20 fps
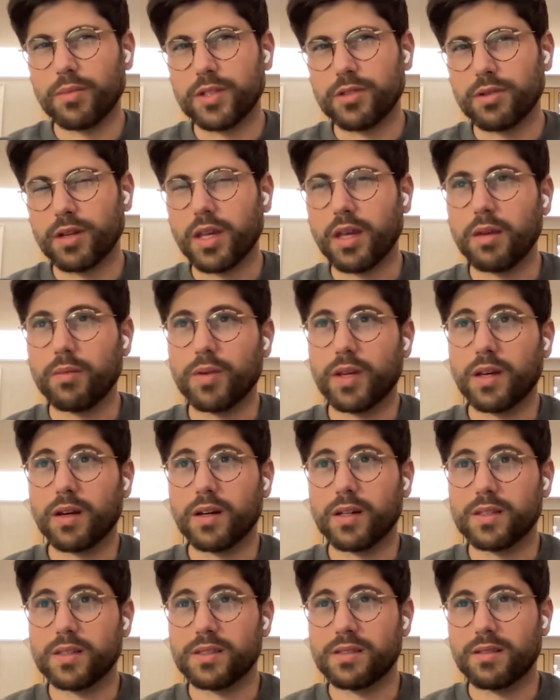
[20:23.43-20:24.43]
bit tricky
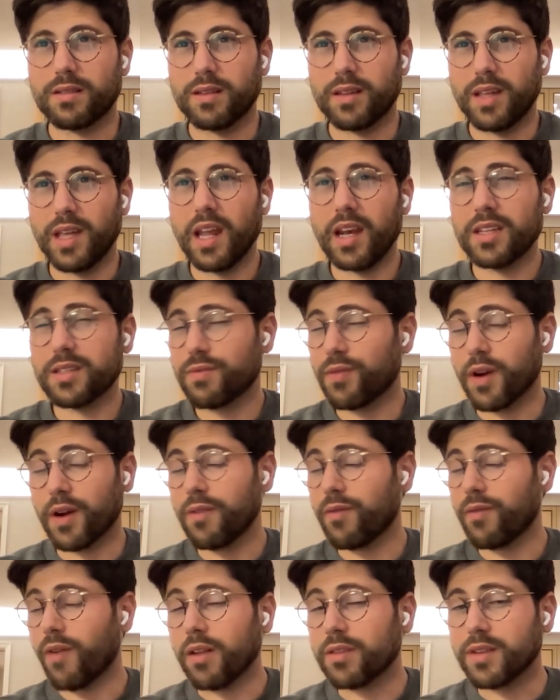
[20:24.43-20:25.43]
because it is
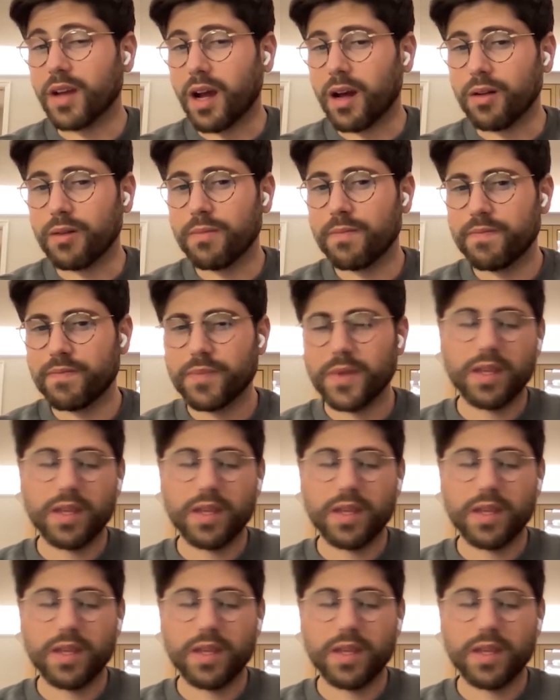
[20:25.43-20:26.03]
very volatile,